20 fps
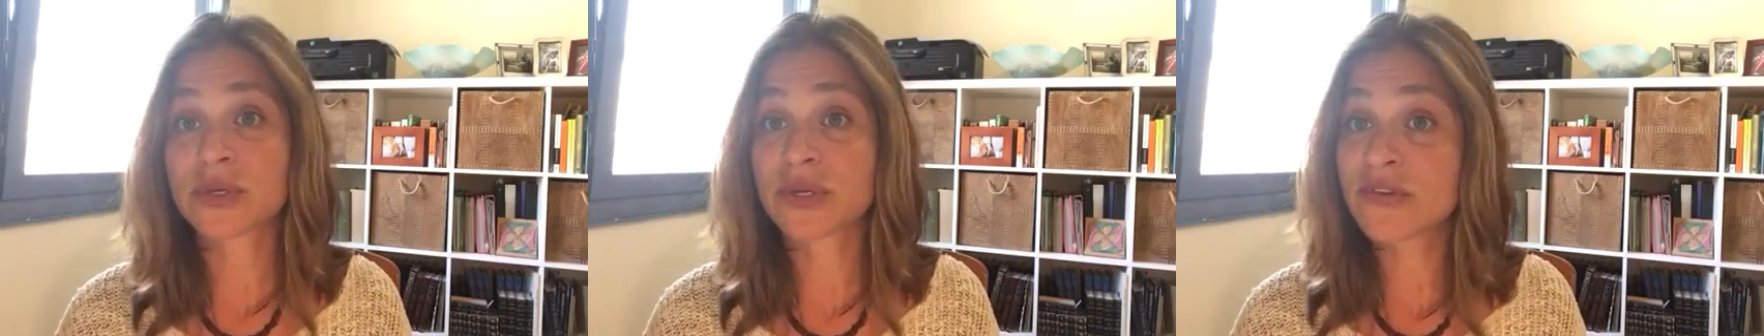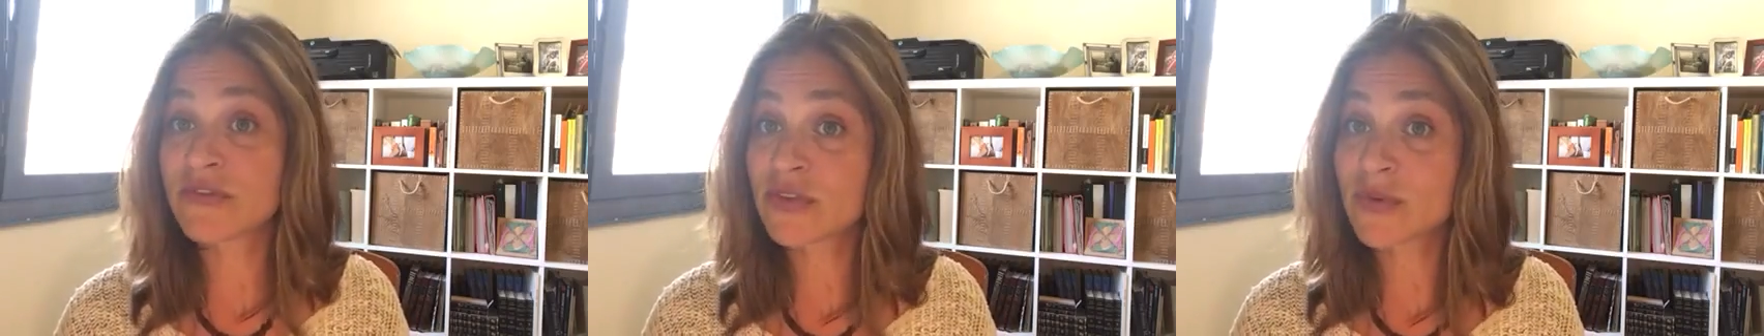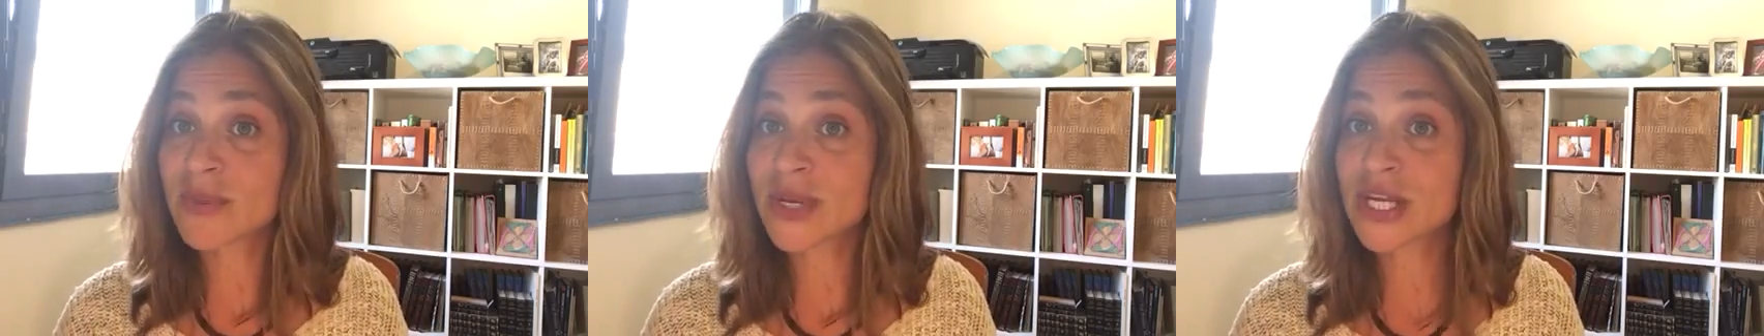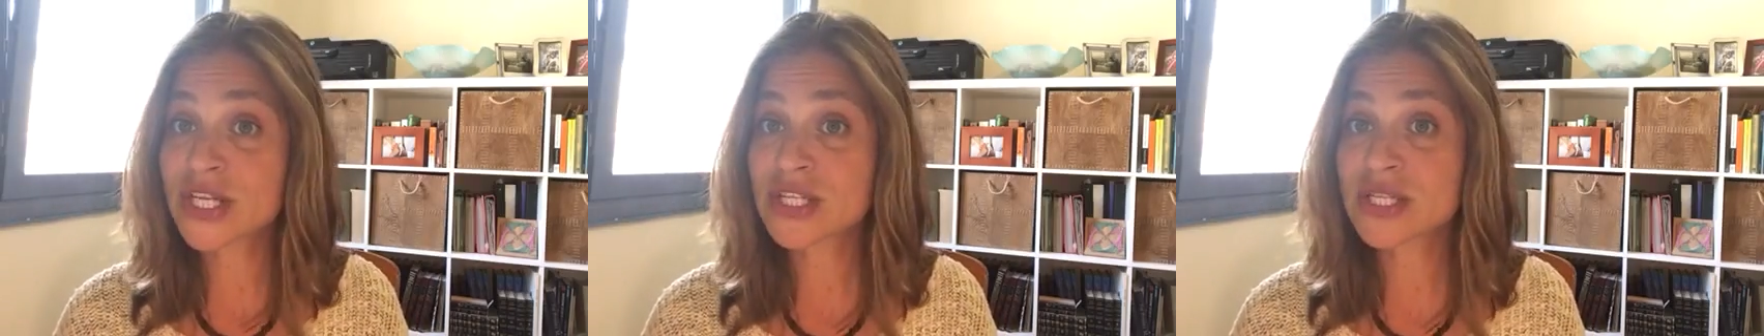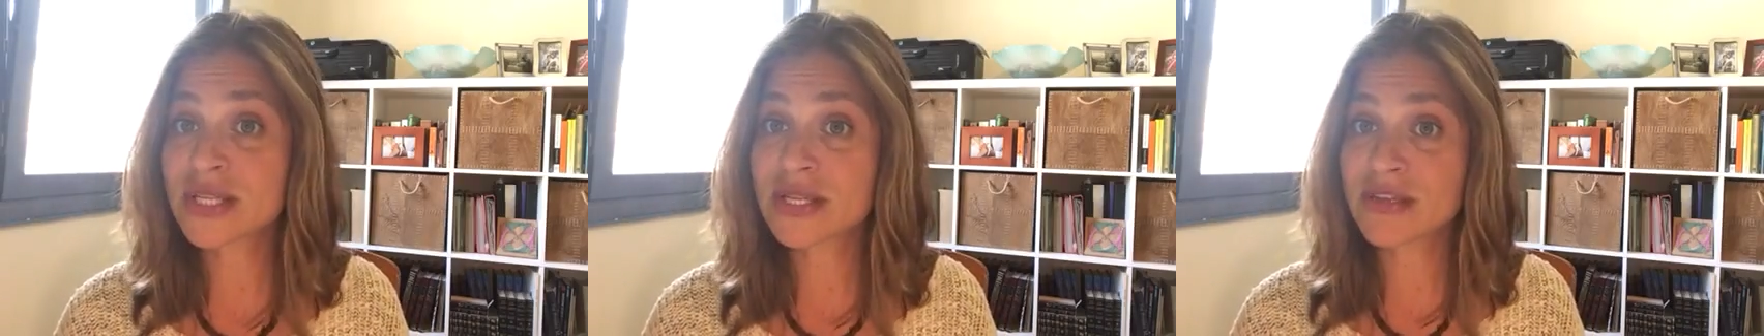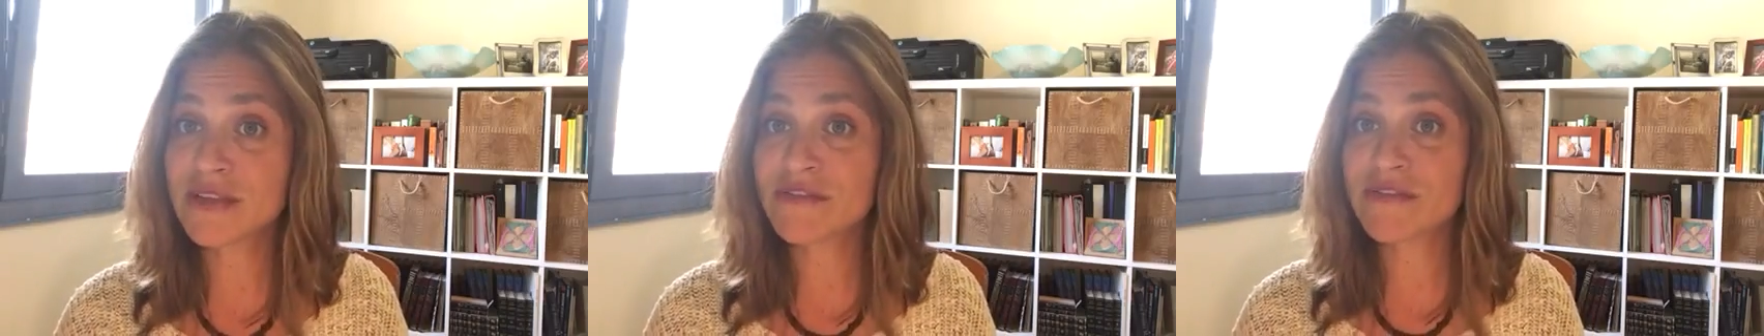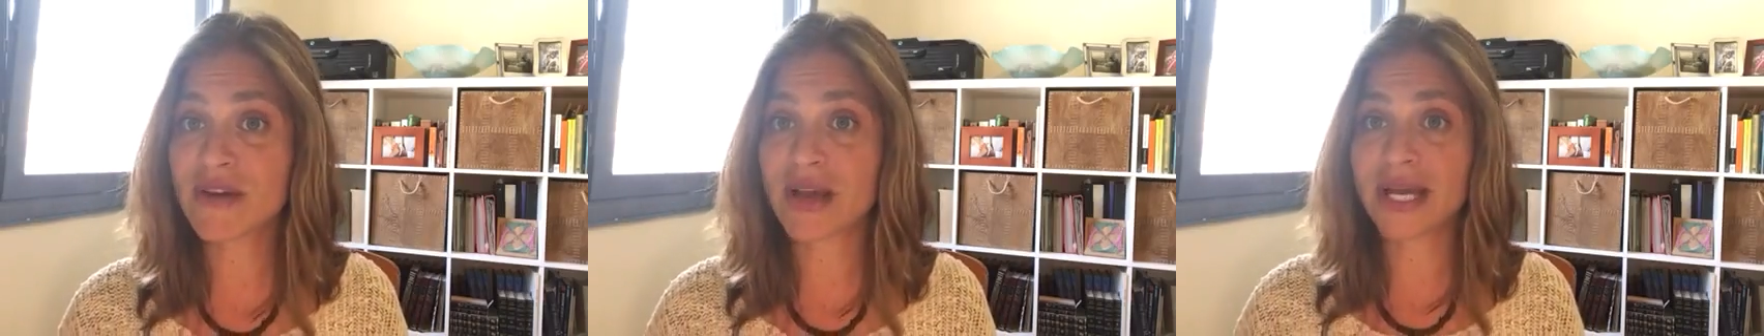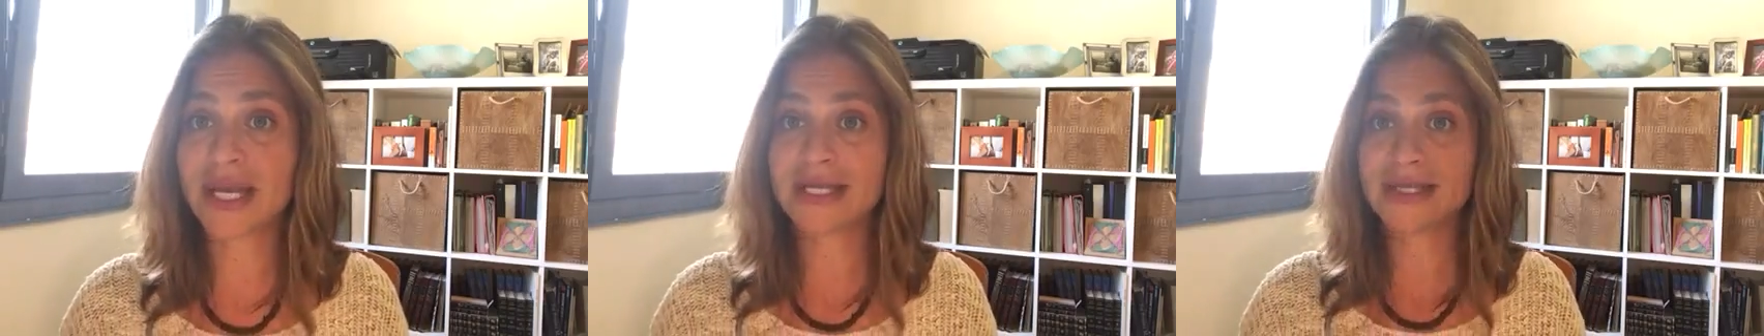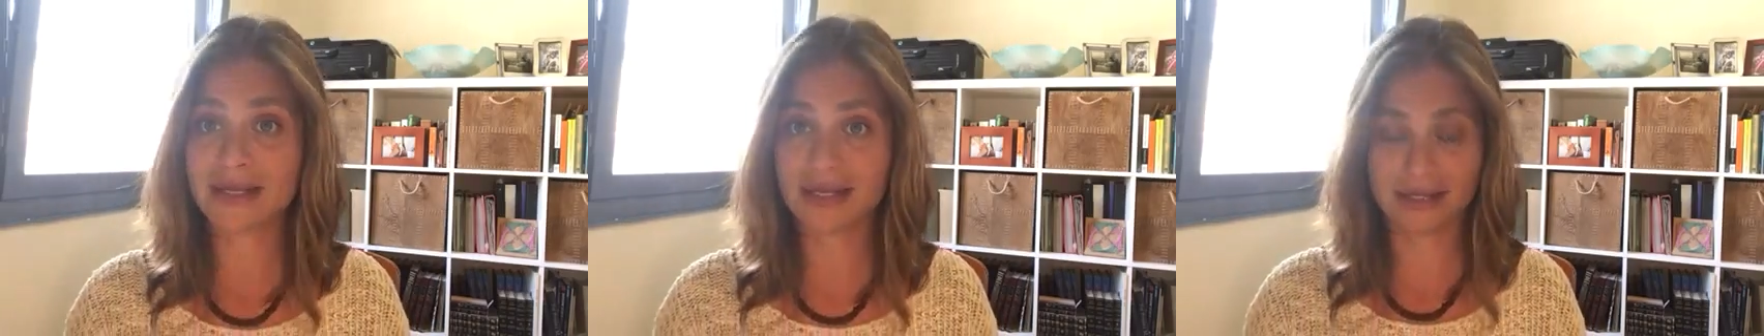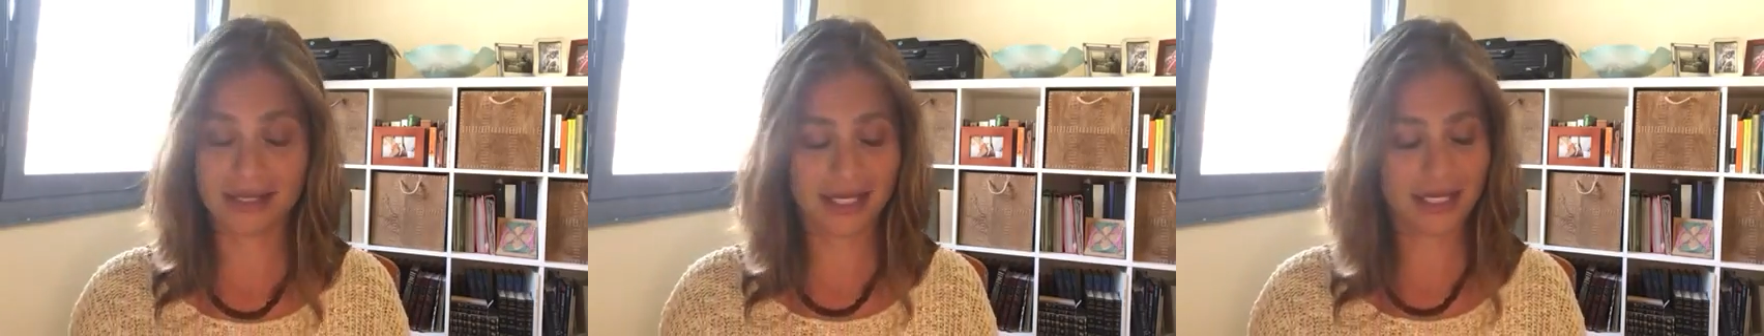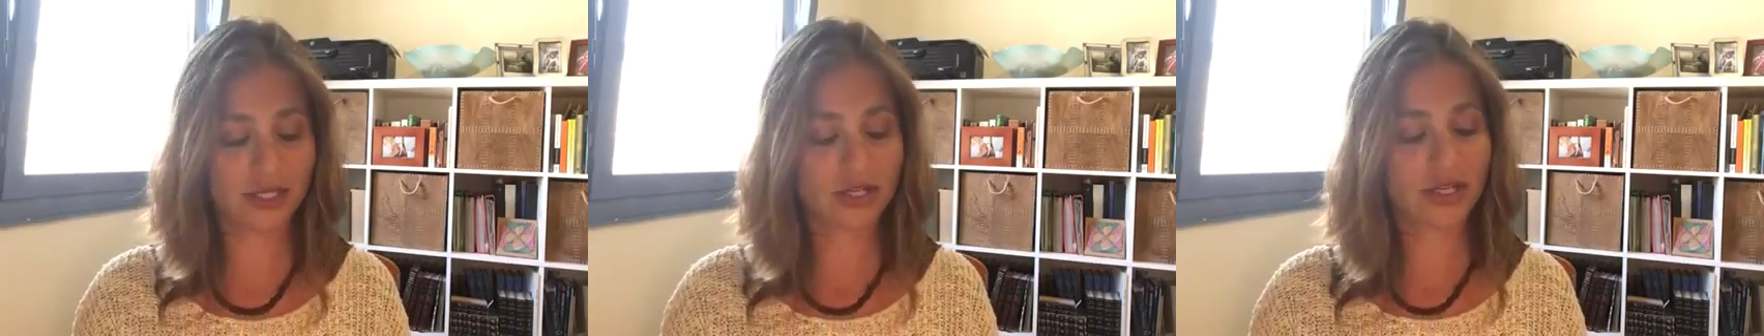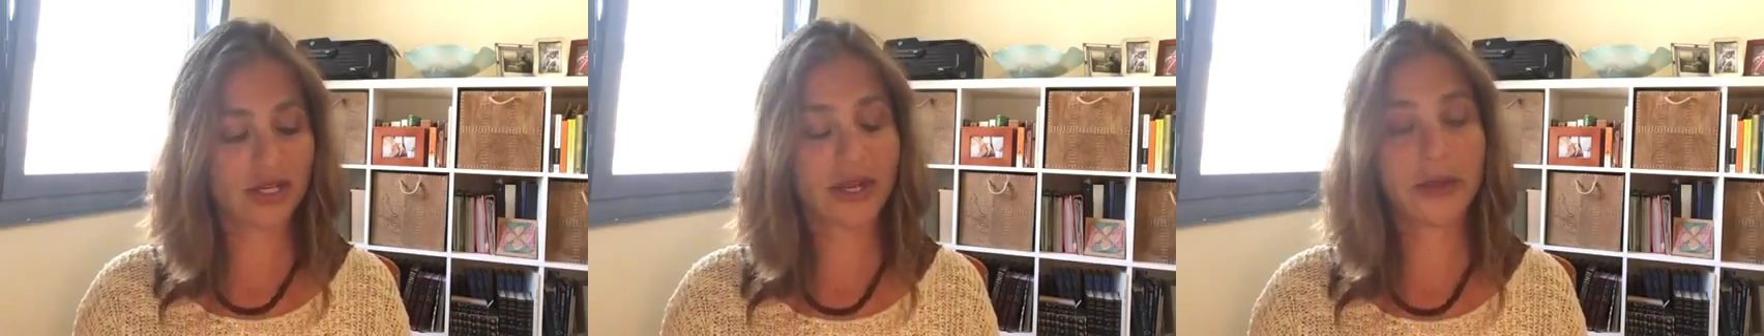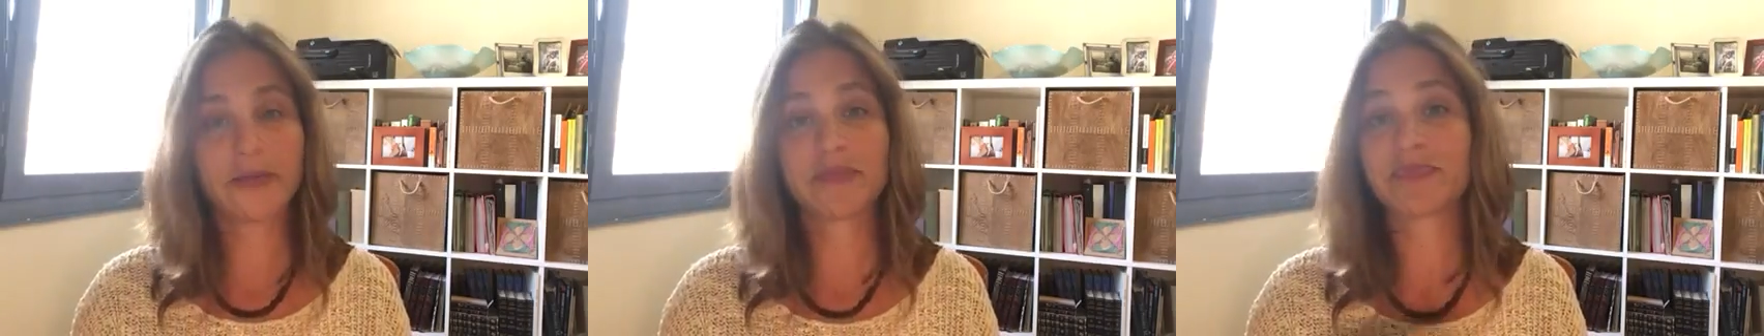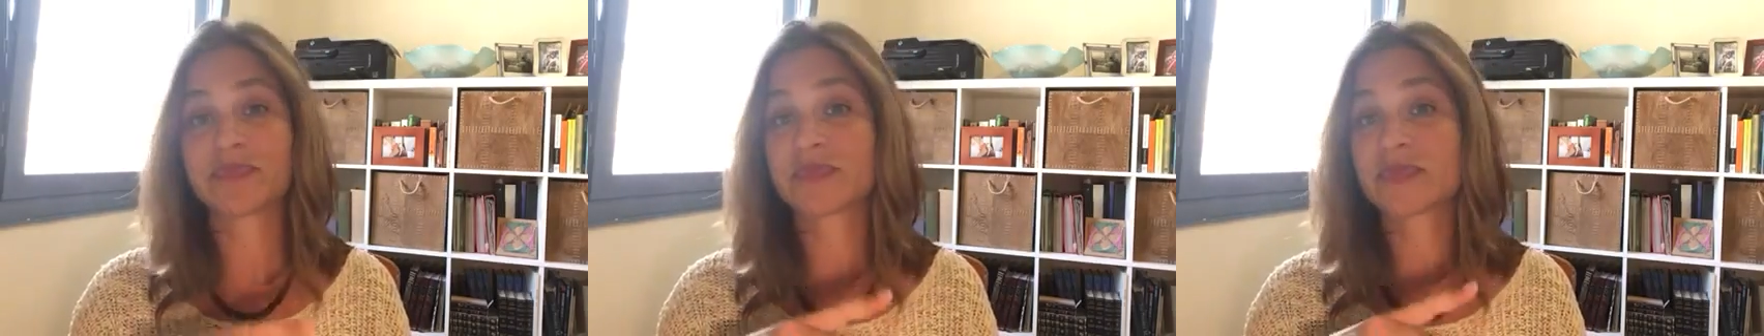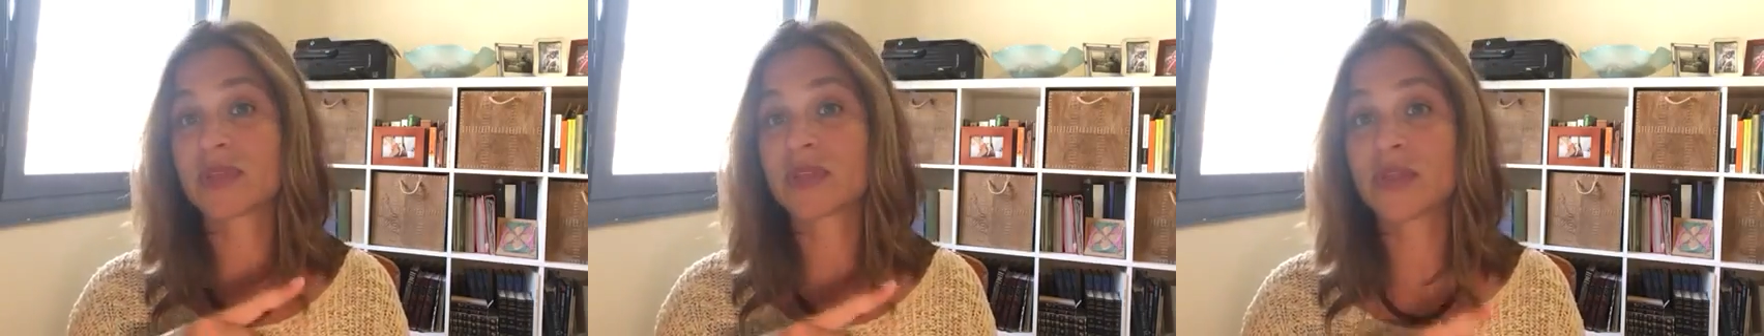or information that you find on the internet